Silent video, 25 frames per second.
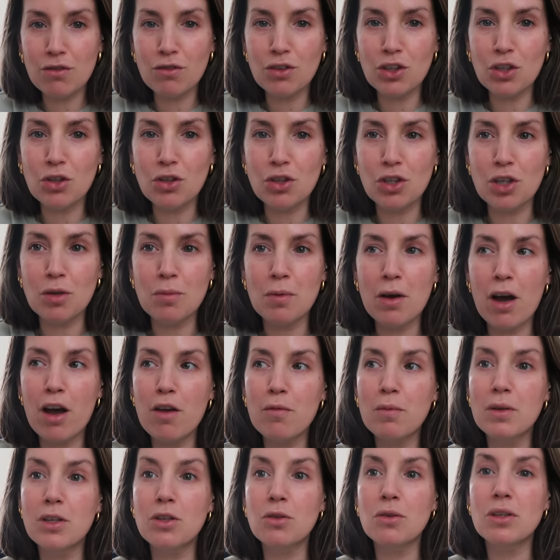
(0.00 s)
of YouTube, I've
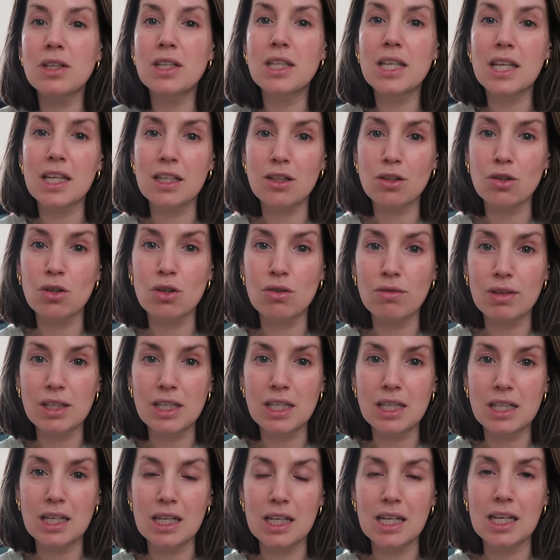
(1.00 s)
been doing TikTok
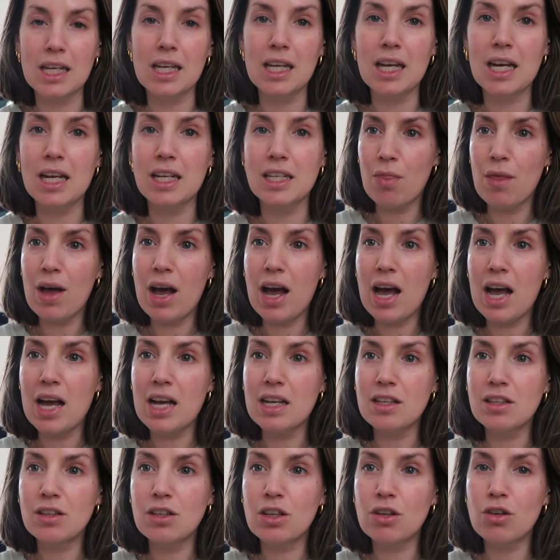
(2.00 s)
recently, and that
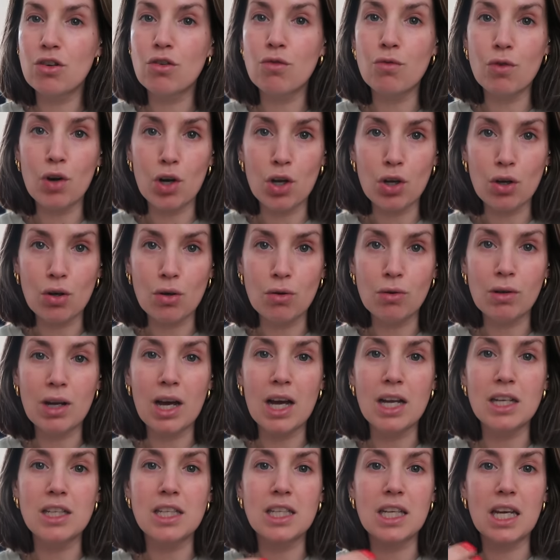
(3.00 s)
has grown
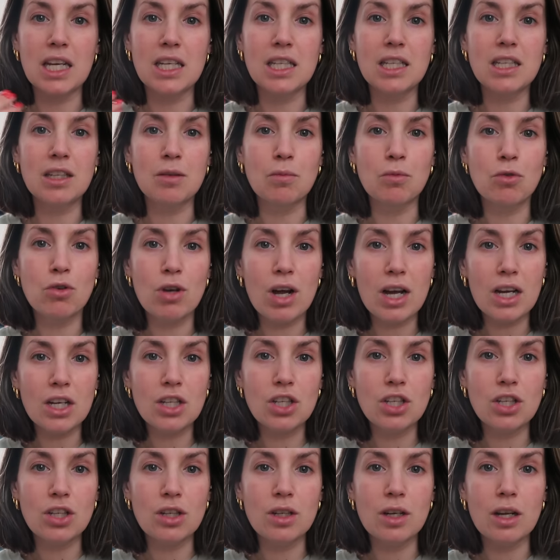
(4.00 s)
and gained some
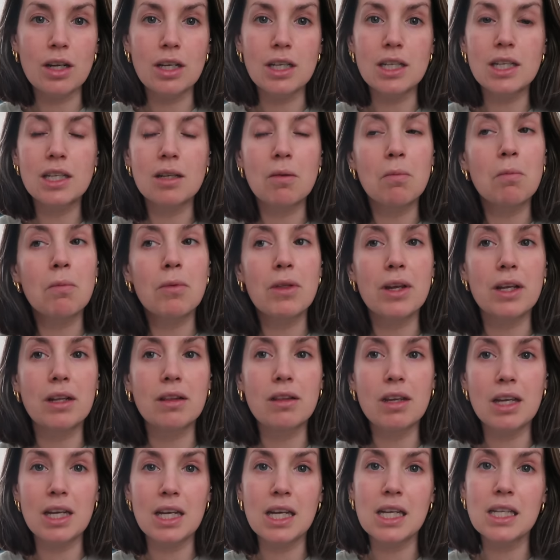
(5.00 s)
traction and is something
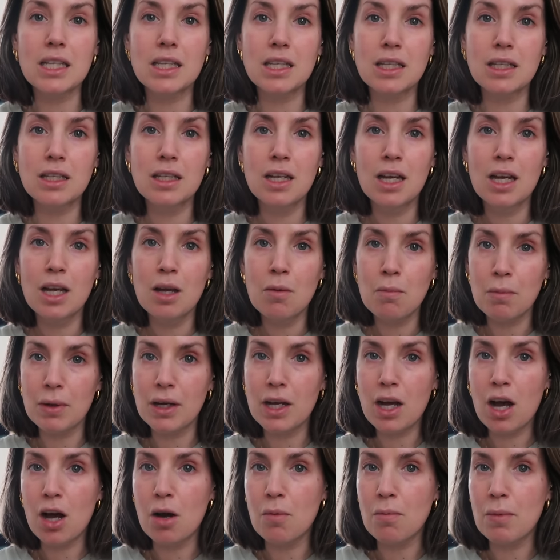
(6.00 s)
that is
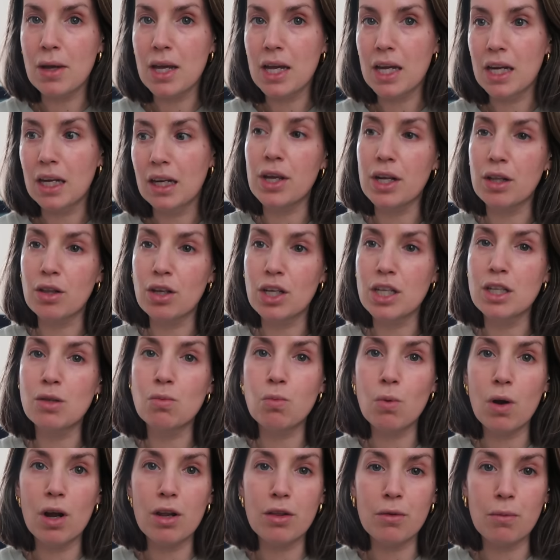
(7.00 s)
becoming something that is
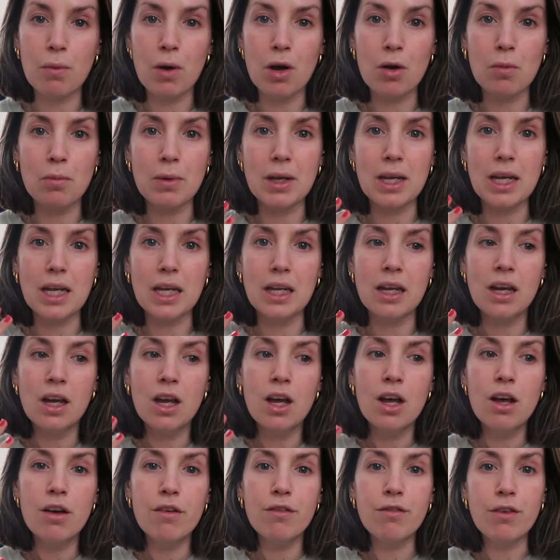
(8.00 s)
worthwhile me
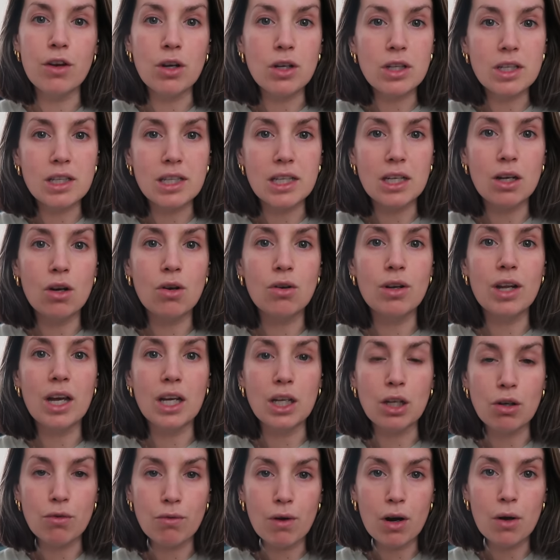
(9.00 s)
focusing on
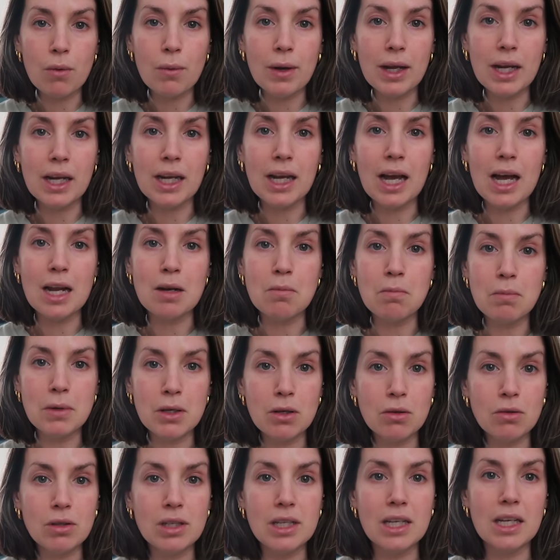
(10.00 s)
and growing and
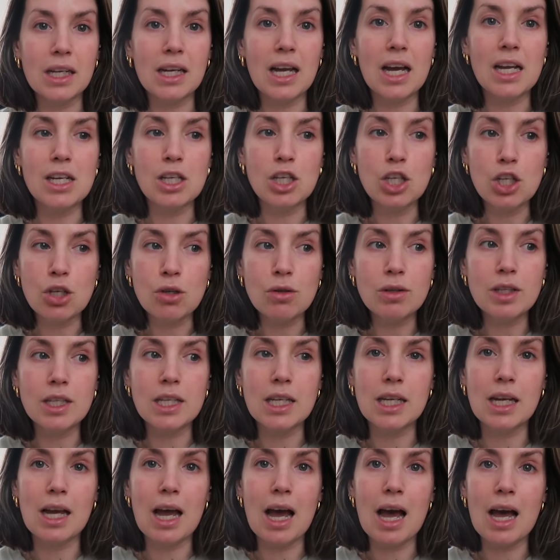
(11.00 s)
building and
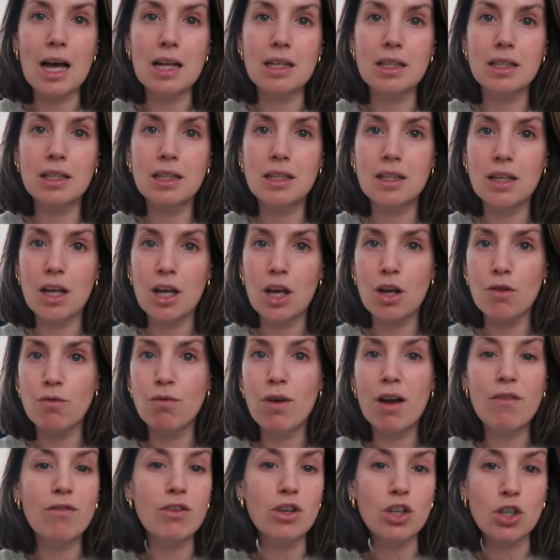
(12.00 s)
using as a
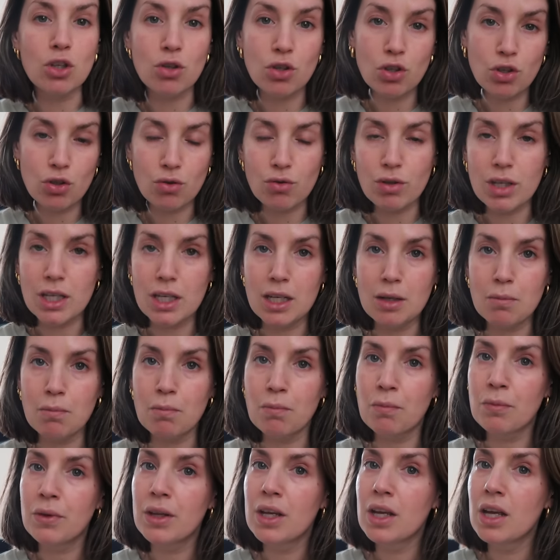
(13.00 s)
revenue stream